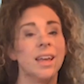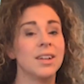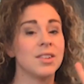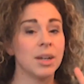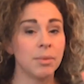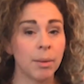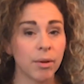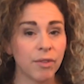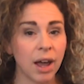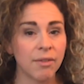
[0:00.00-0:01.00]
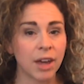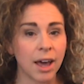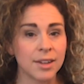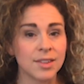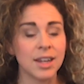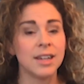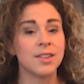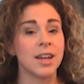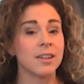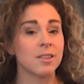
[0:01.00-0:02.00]
Tip number 5, guys, is
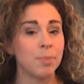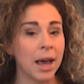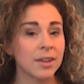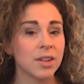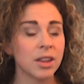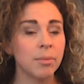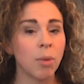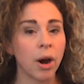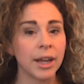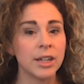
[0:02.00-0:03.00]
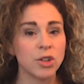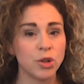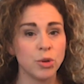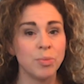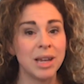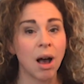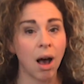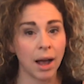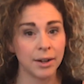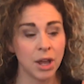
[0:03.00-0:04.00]
expect the market to be
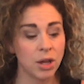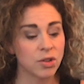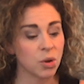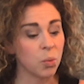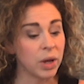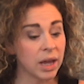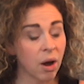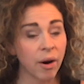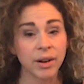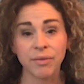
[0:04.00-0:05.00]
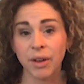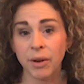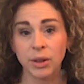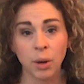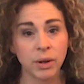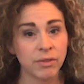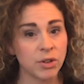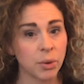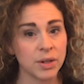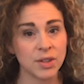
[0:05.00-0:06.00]
hot. So we are at a very low
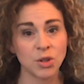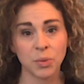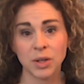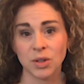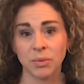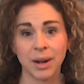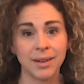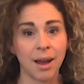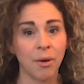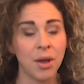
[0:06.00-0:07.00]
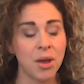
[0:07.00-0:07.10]
inventory situation right now.